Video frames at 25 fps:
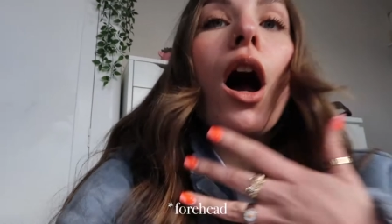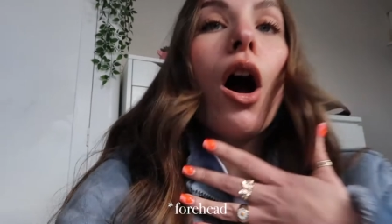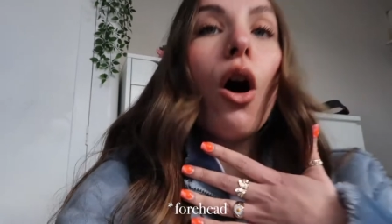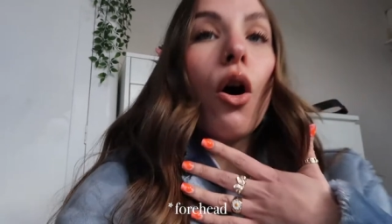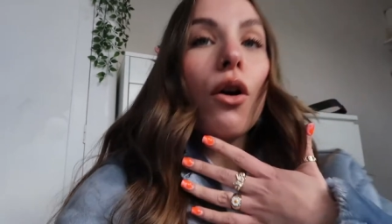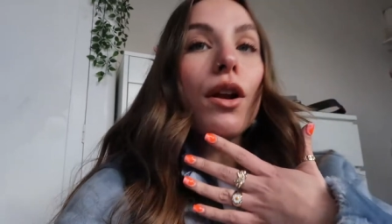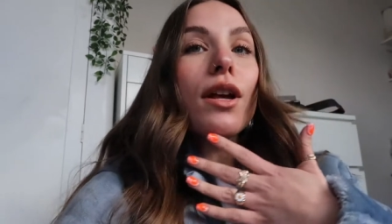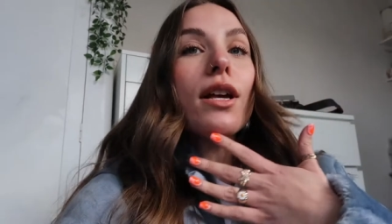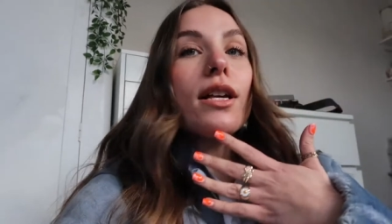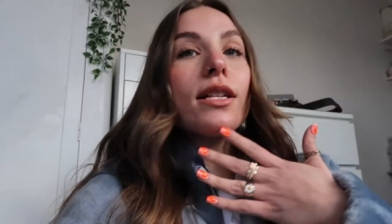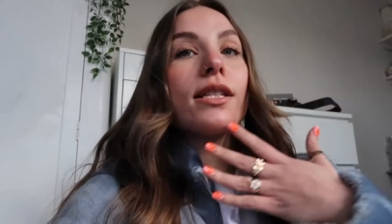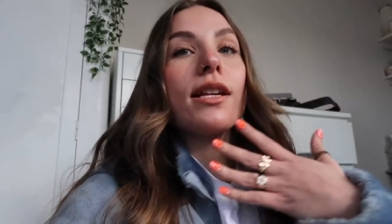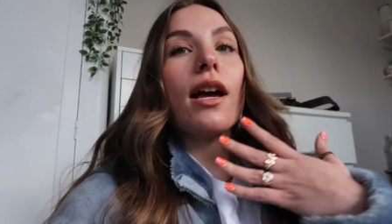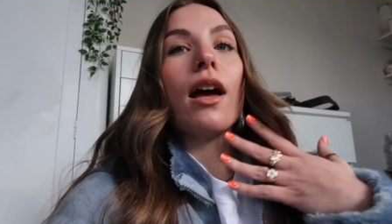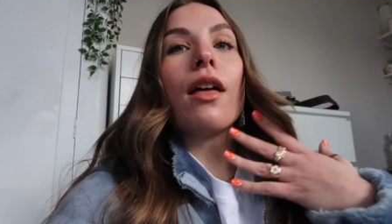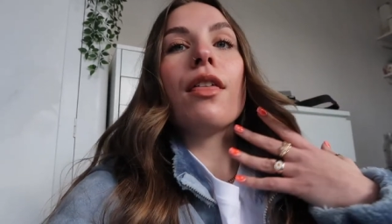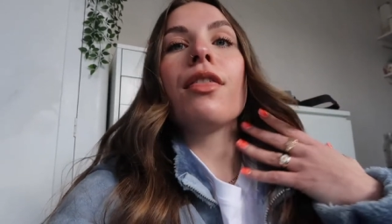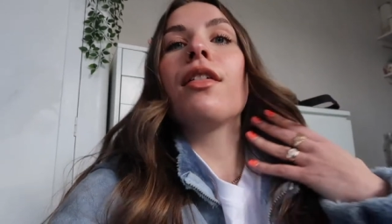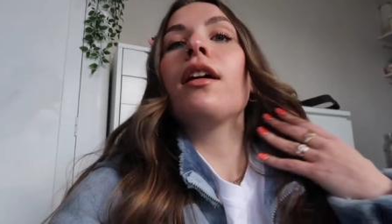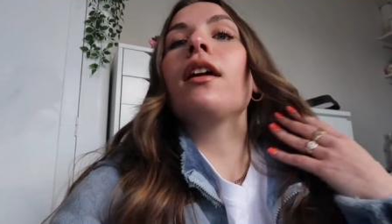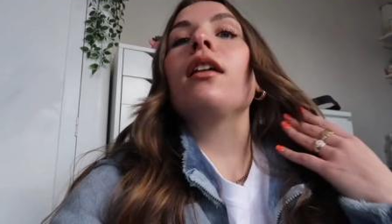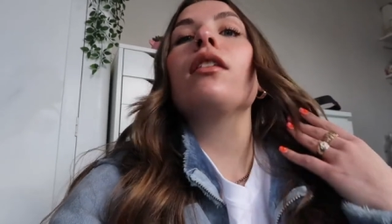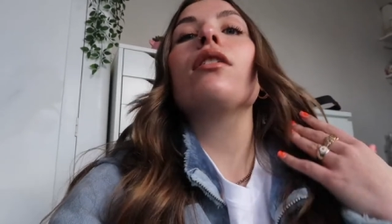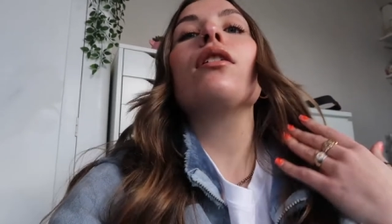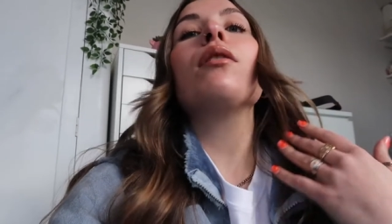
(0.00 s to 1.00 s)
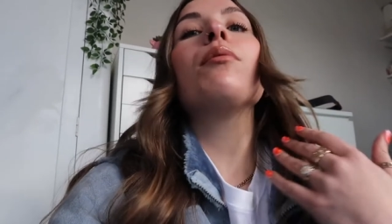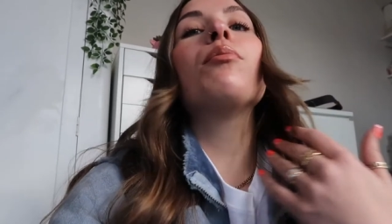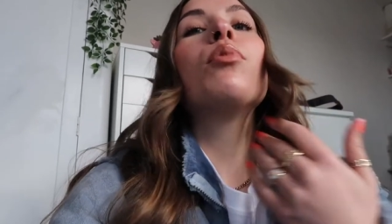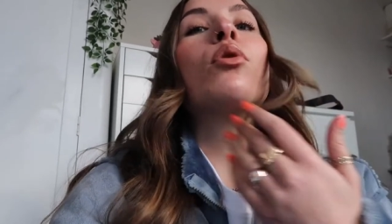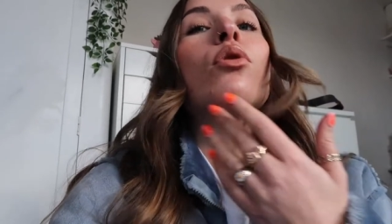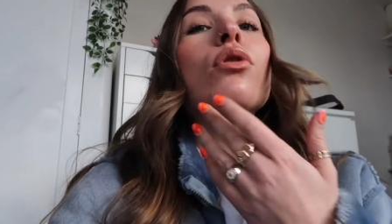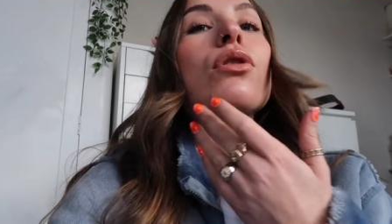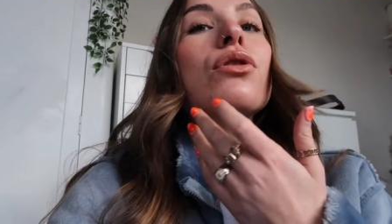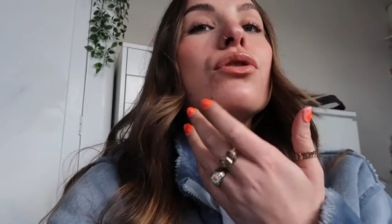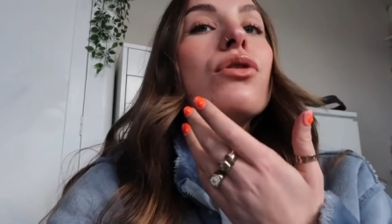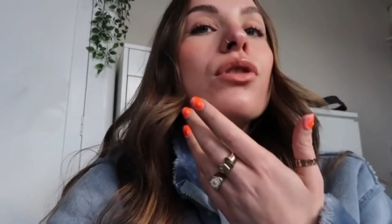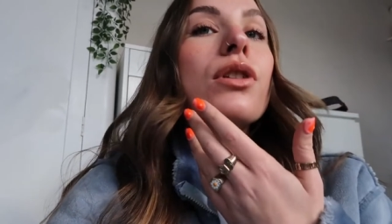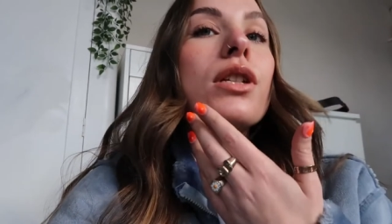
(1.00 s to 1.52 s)
honestly I think the
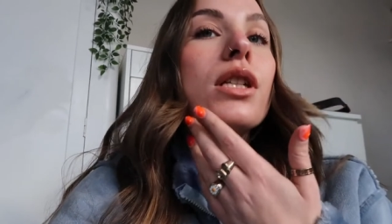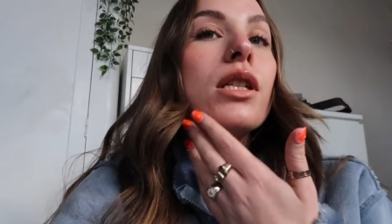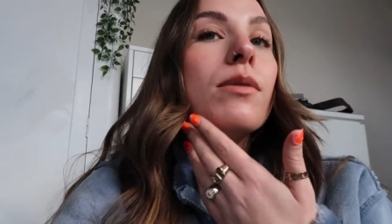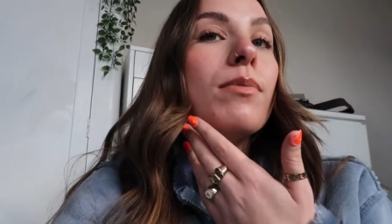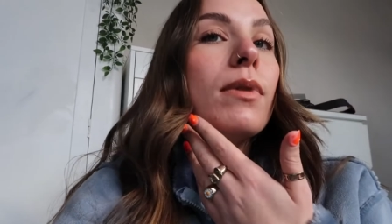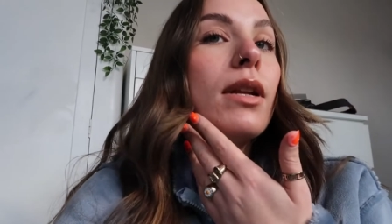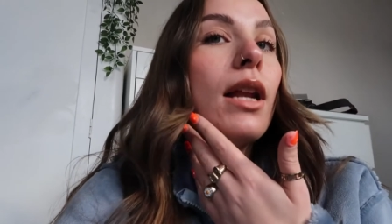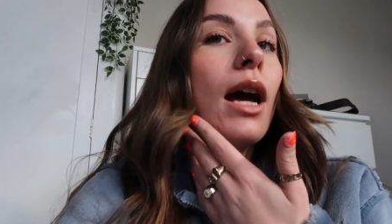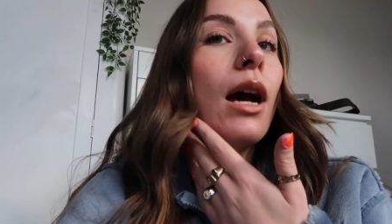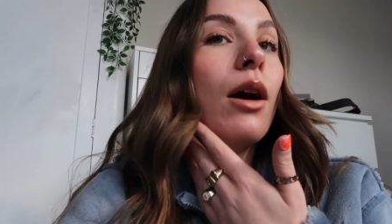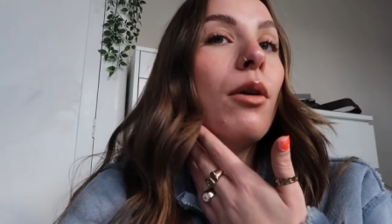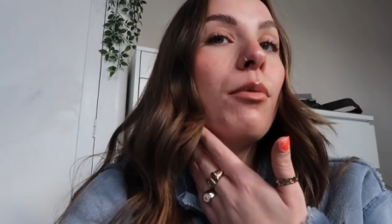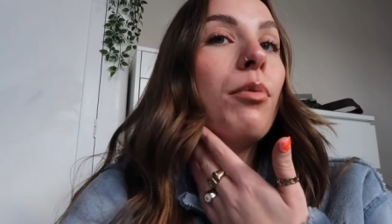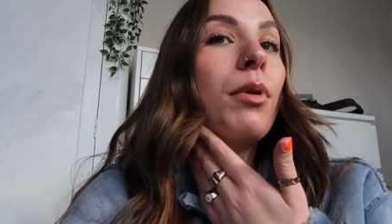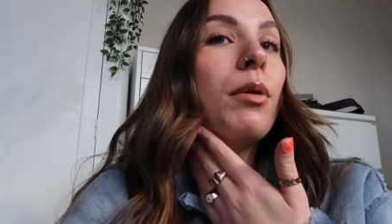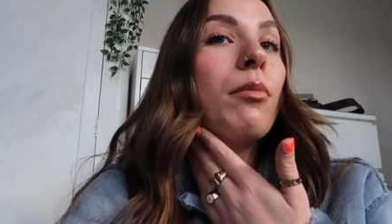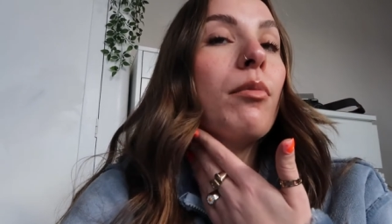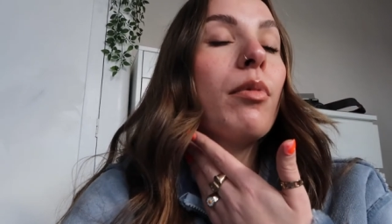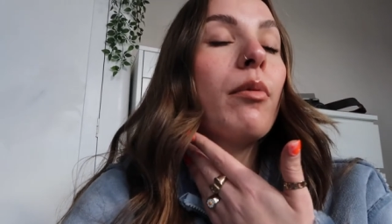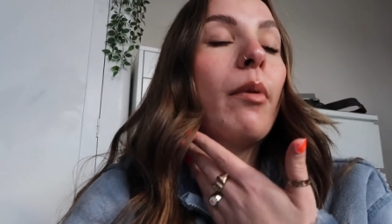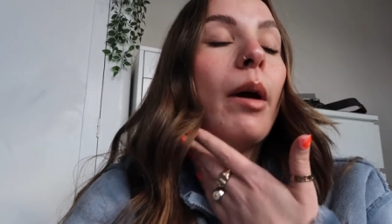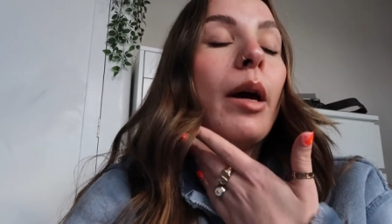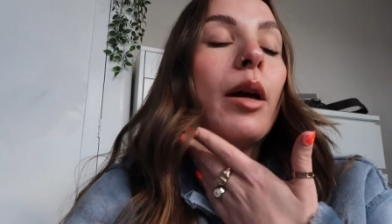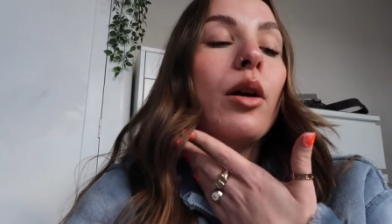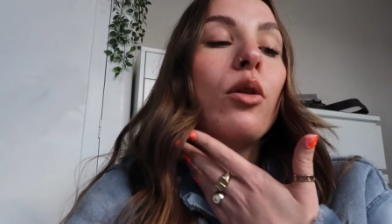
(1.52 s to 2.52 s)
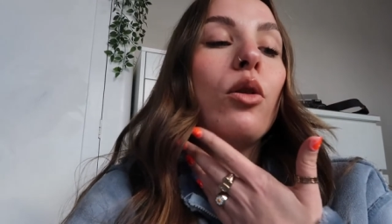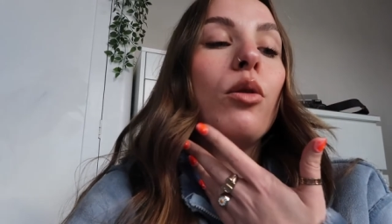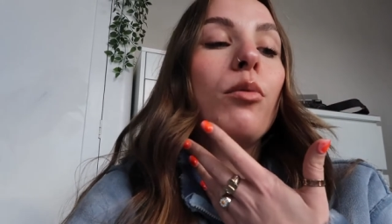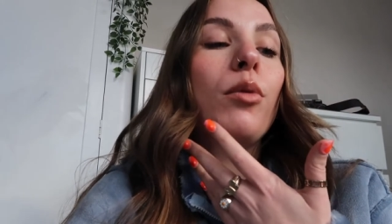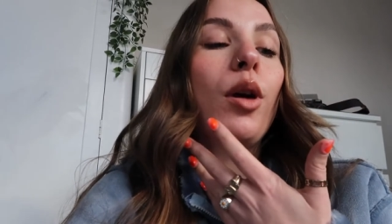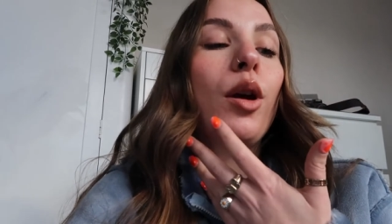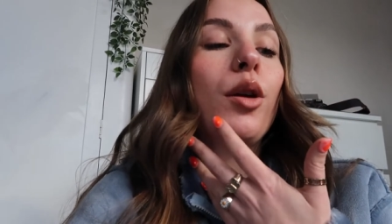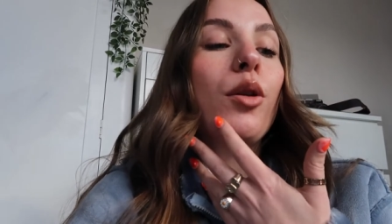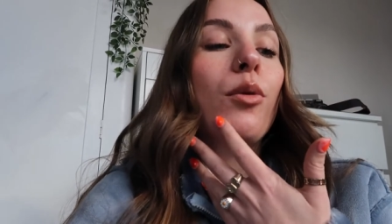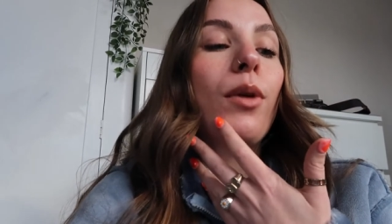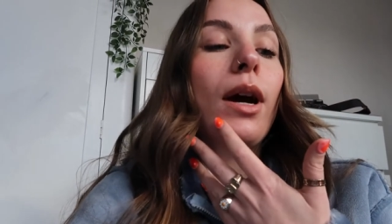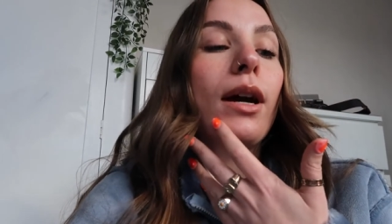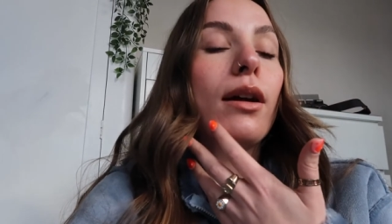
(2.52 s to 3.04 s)
Paula's Choice has been helping with my
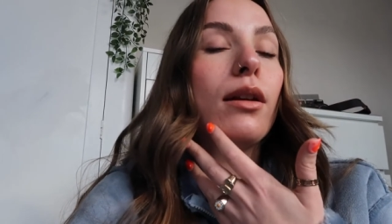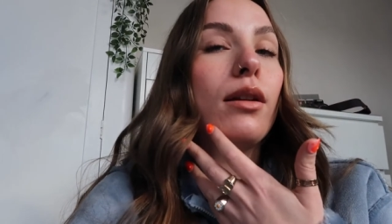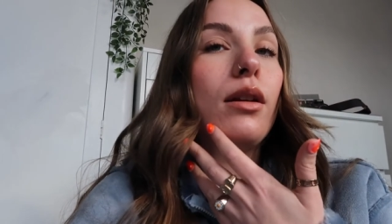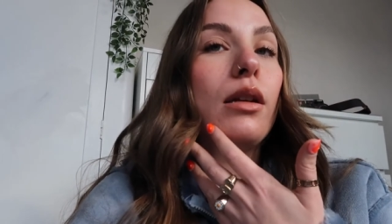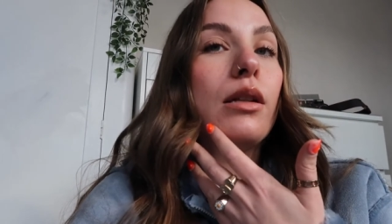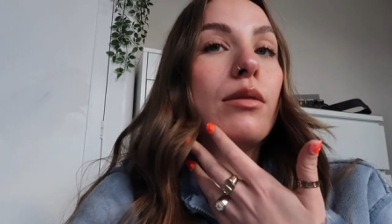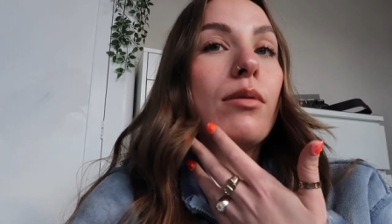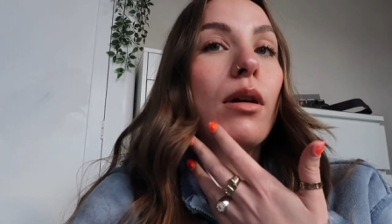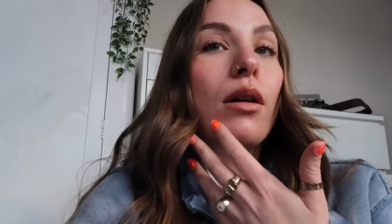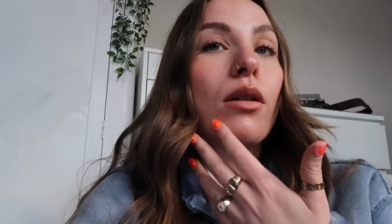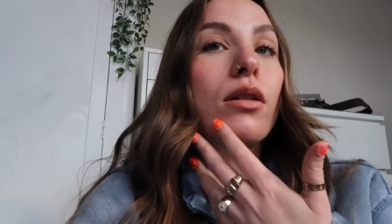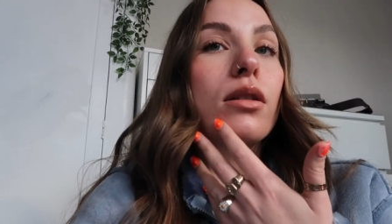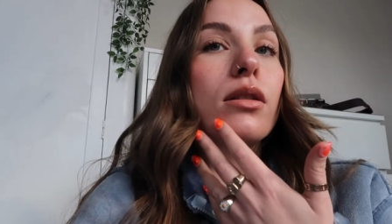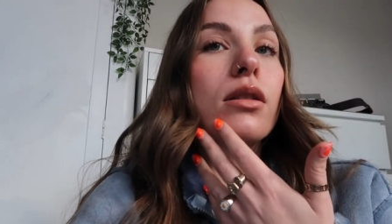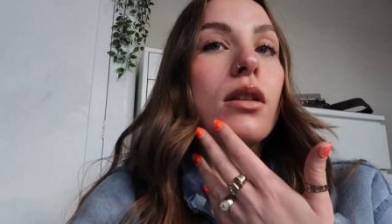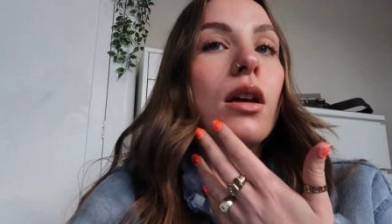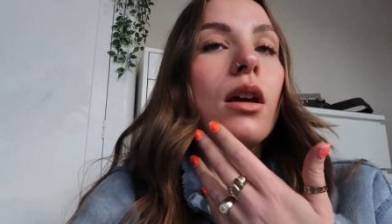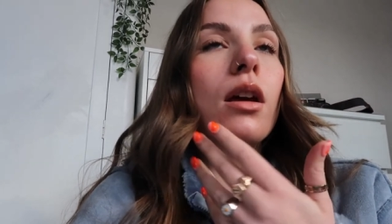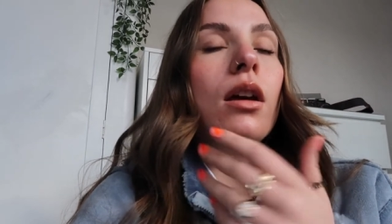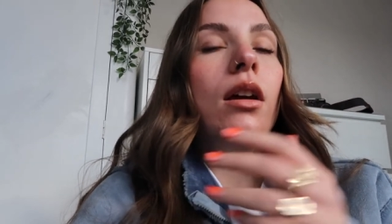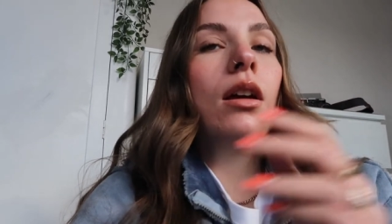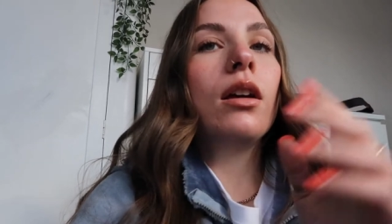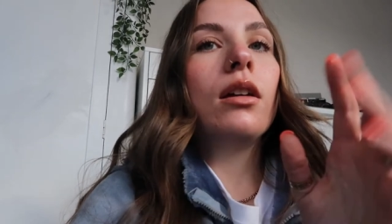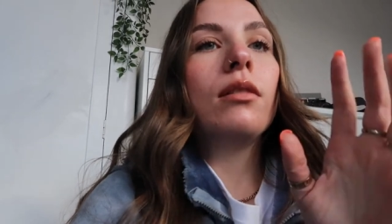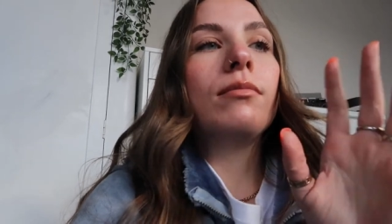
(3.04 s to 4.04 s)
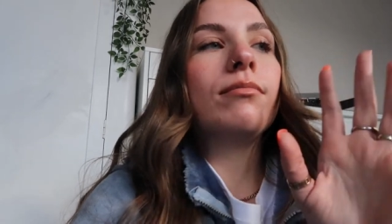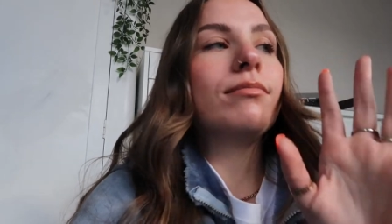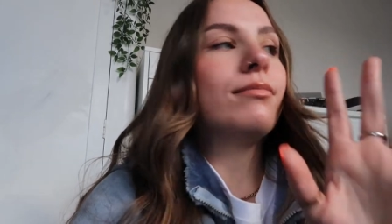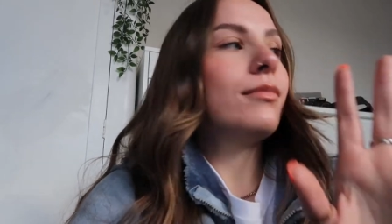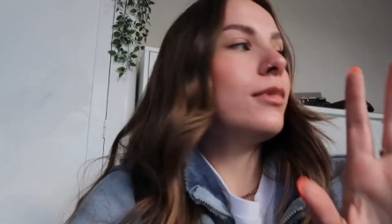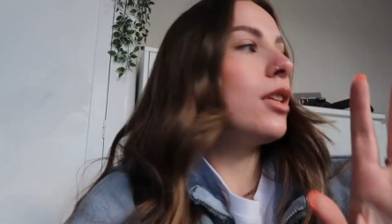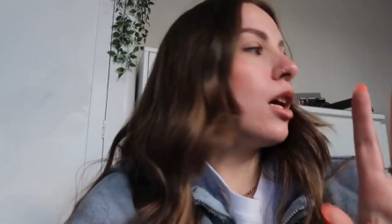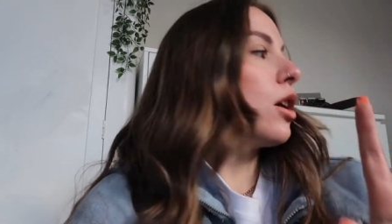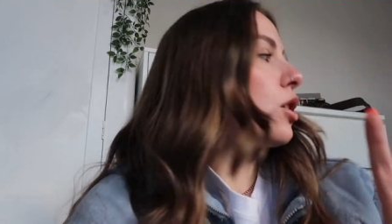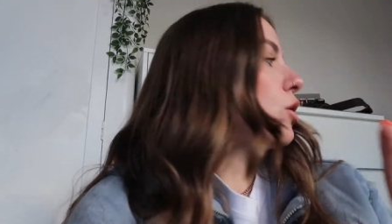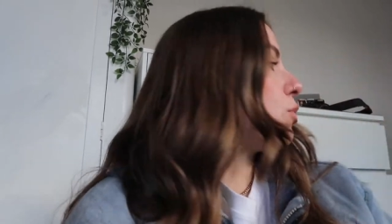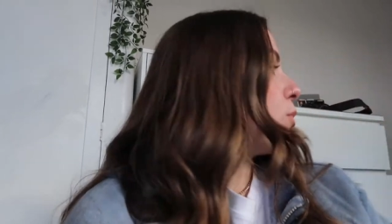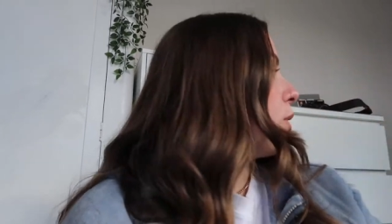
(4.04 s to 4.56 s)
hormonal acne as well, because
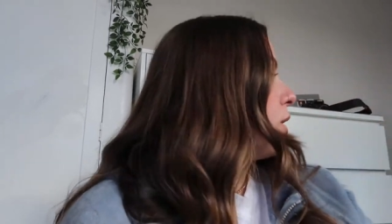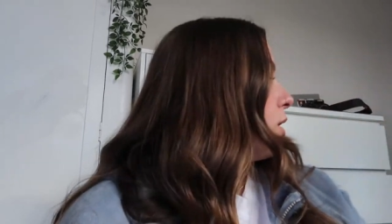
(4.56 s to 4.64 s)
touch